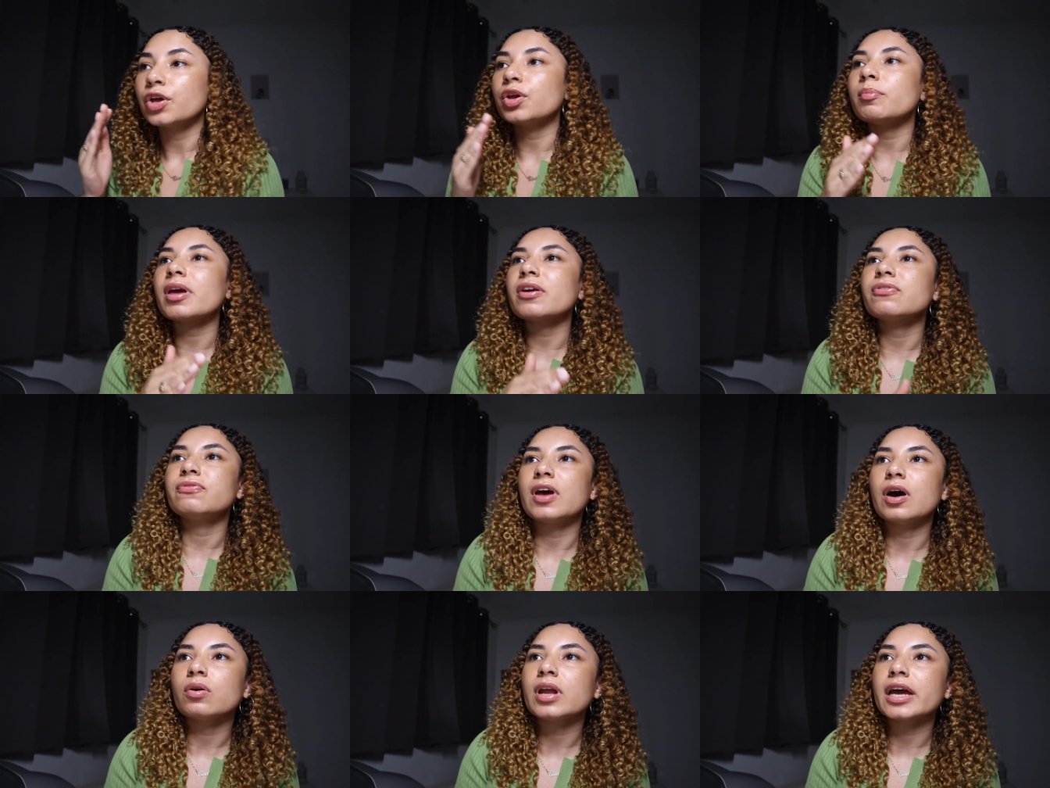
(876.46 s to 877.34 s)
You may
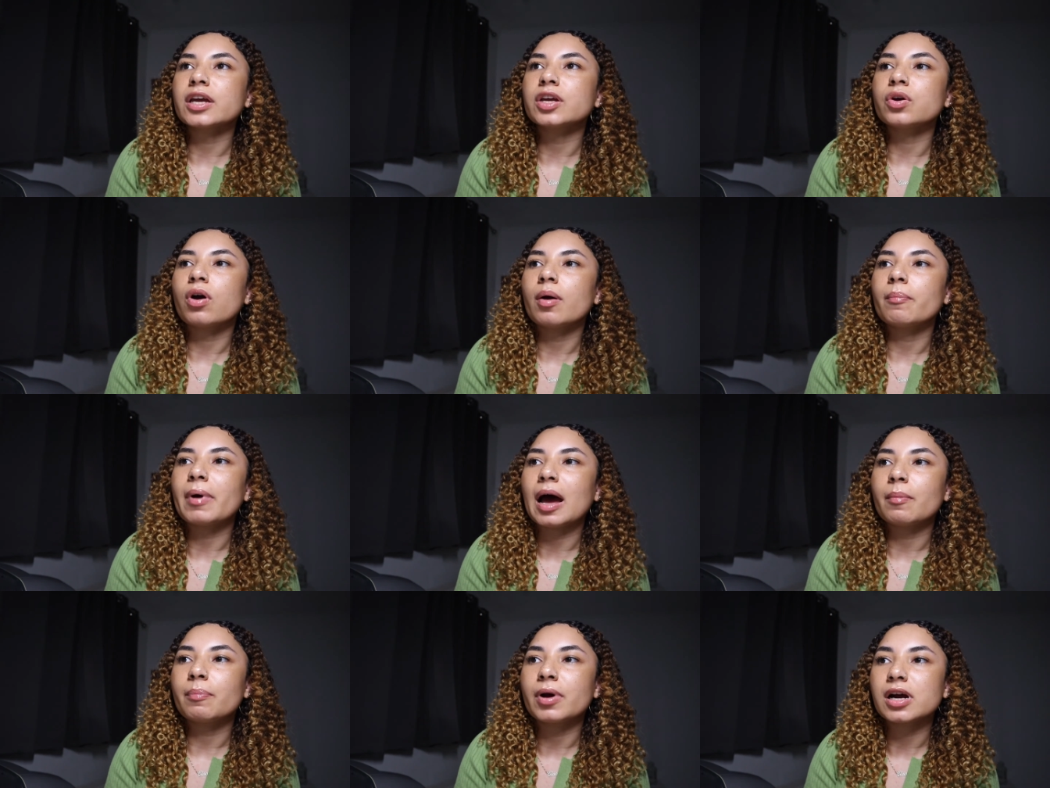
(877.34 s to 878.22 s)
feel like you are a
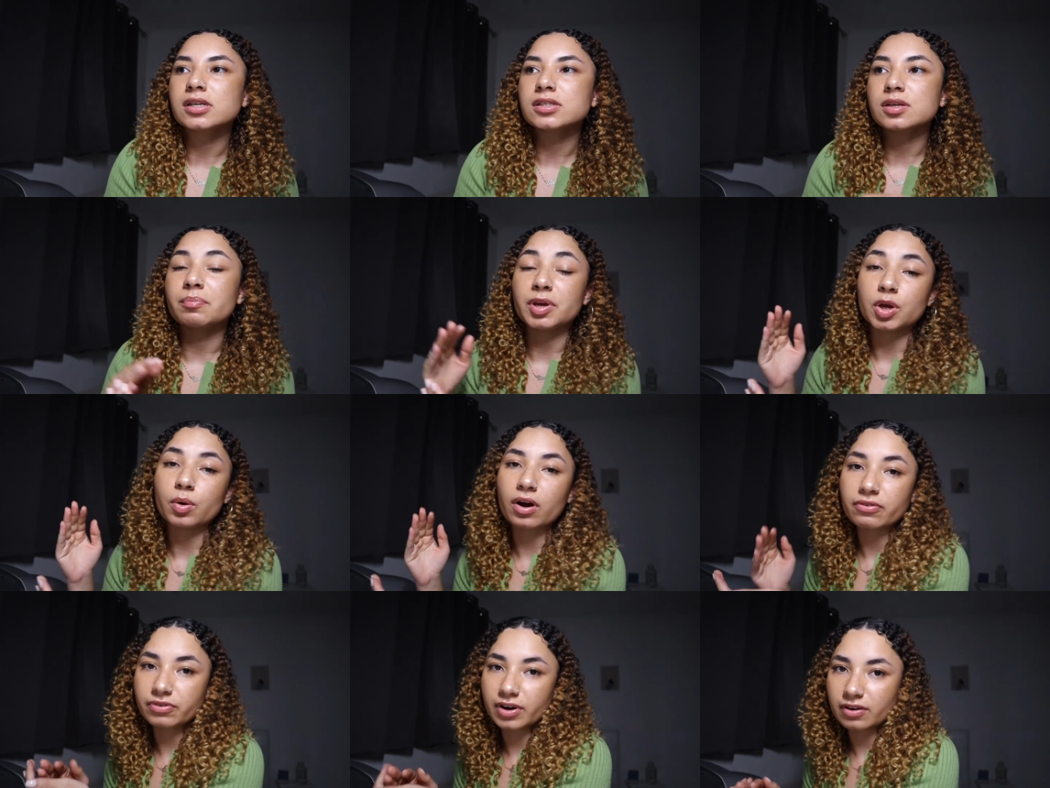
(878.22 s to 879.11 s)
bad person, but you
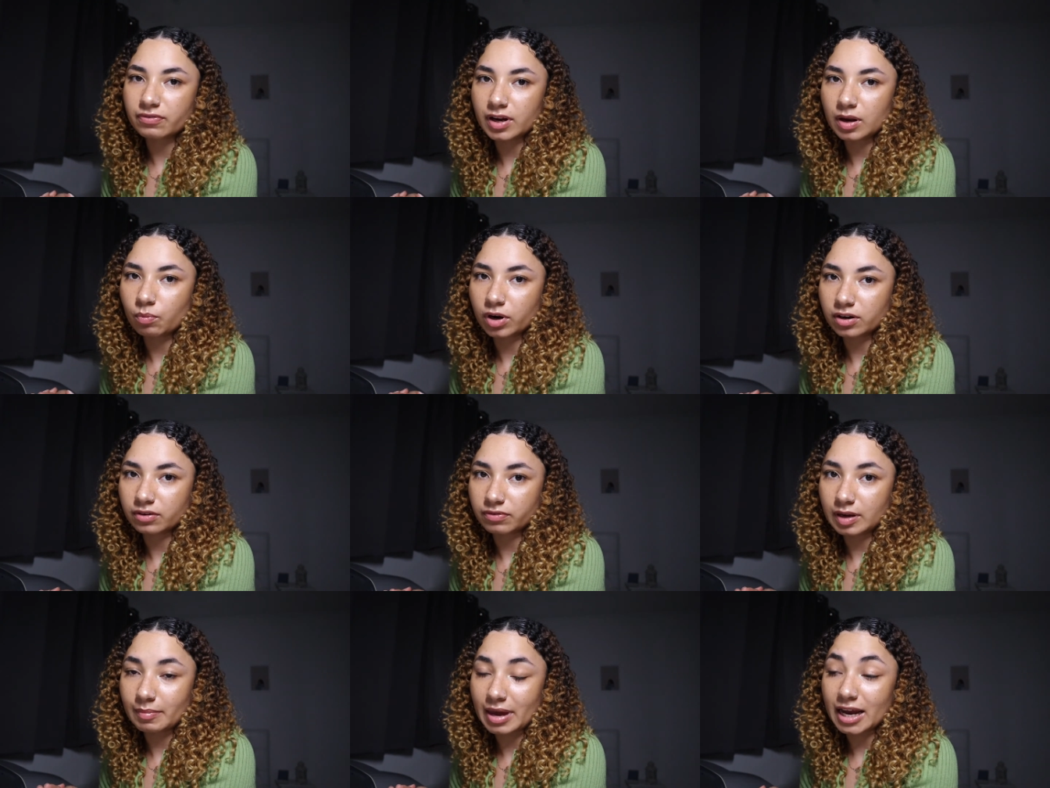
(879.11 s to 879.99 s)
are fearfully and
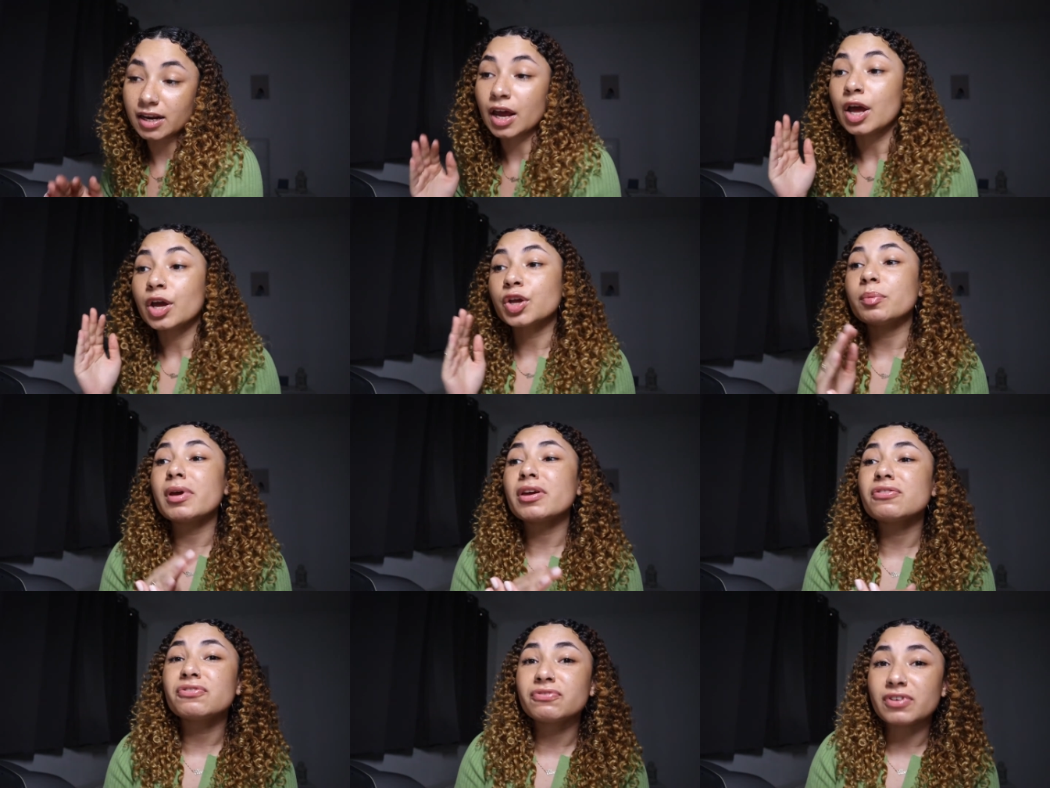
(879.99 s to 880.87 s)
wonderfully made. You may
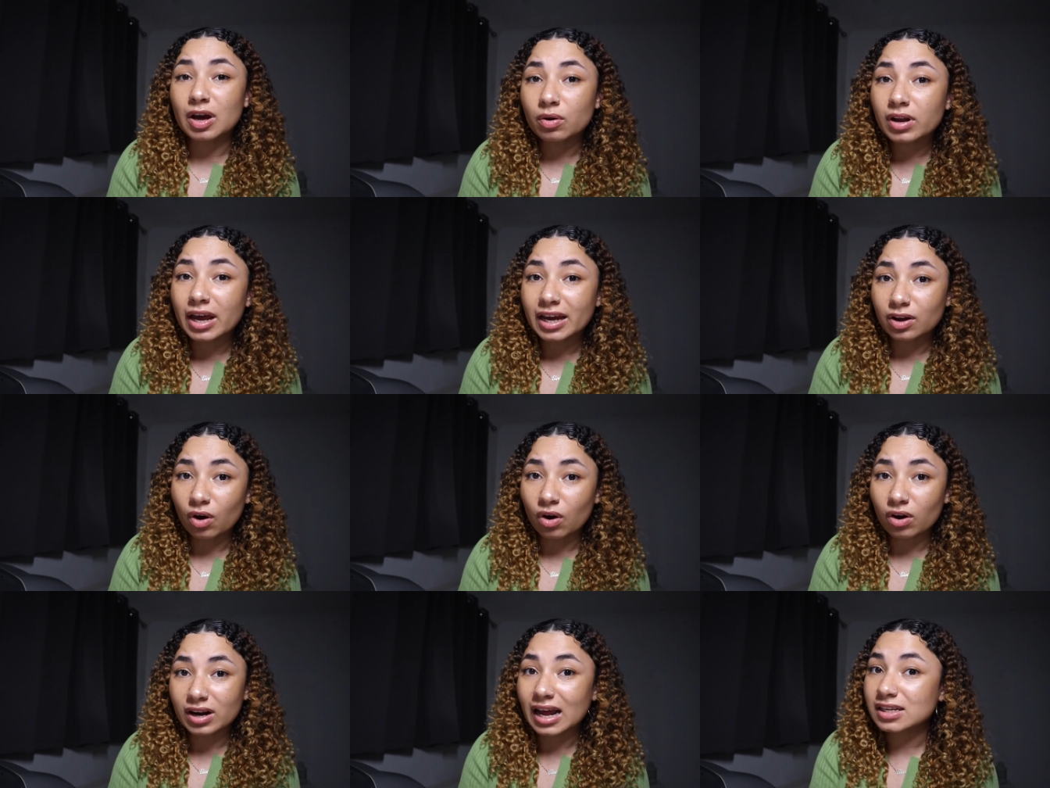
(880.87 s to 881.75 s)
feel like
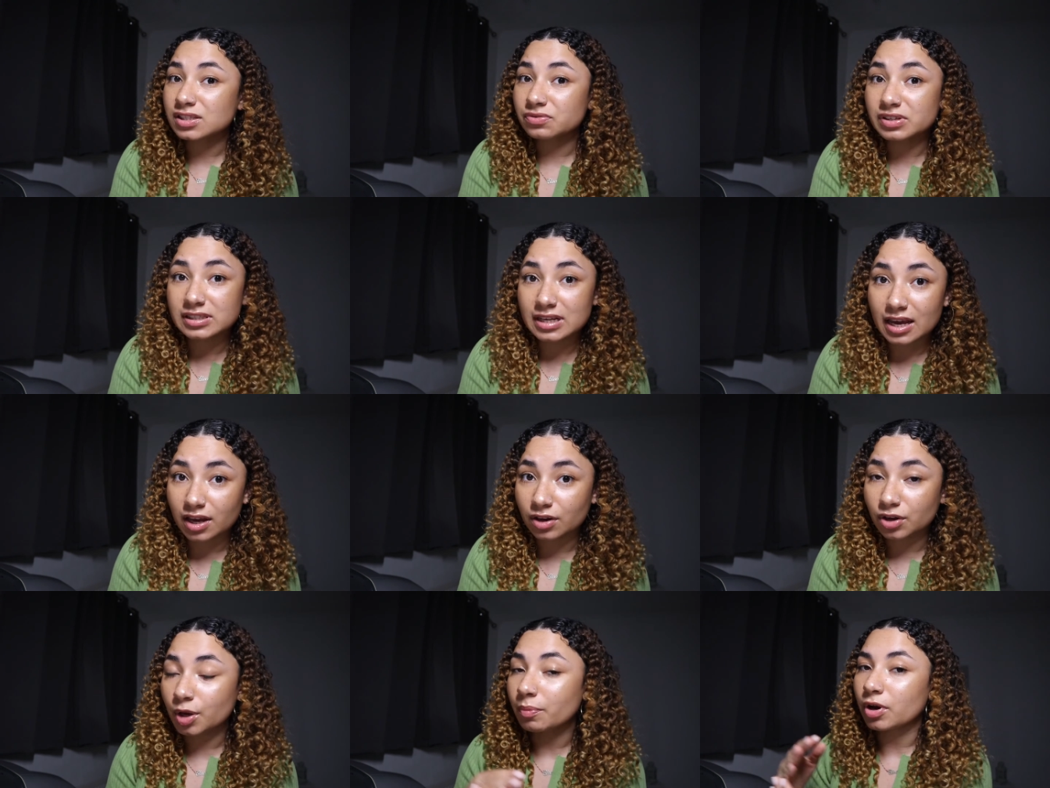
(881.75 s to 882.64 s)
God has
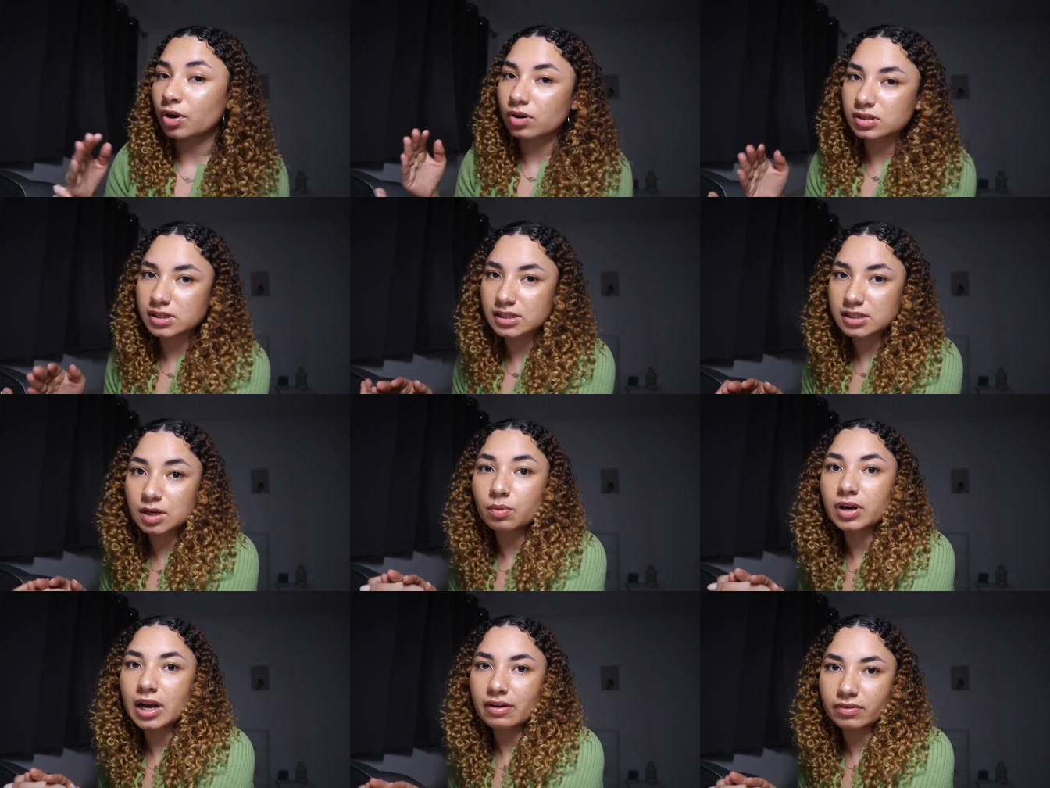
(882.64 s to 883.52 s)
forsaken you, but God says He
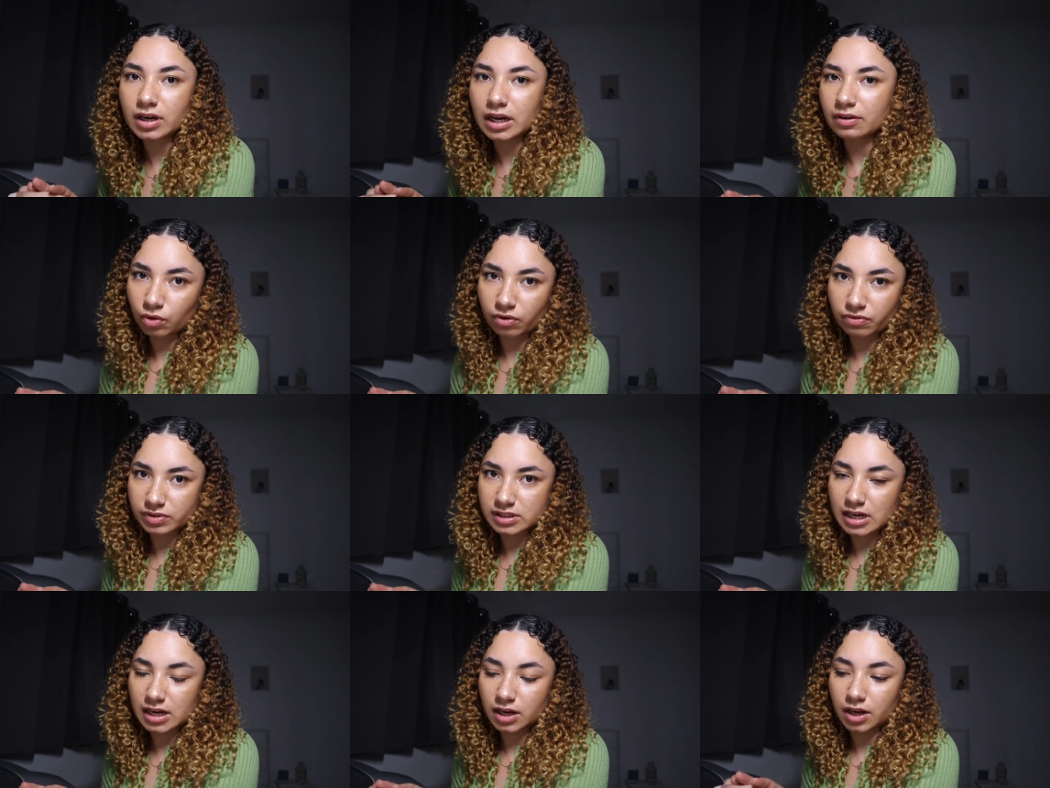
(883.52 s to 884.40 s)
will never leave nor
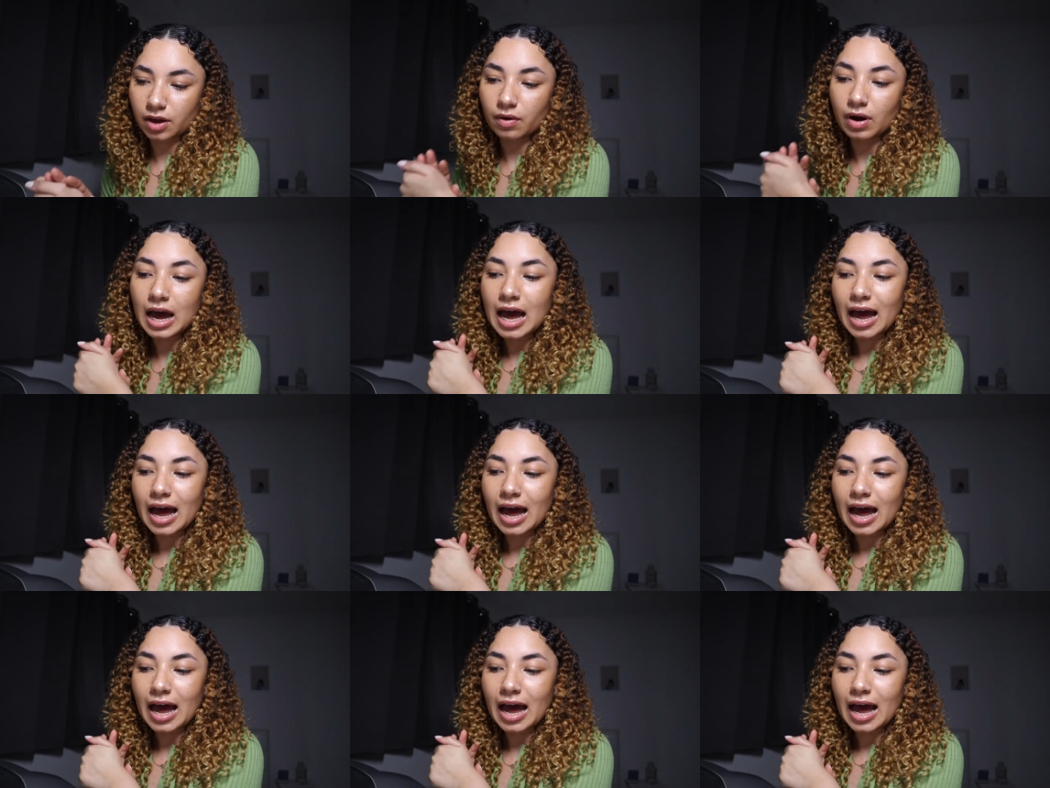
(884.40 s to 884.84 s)
forsake you.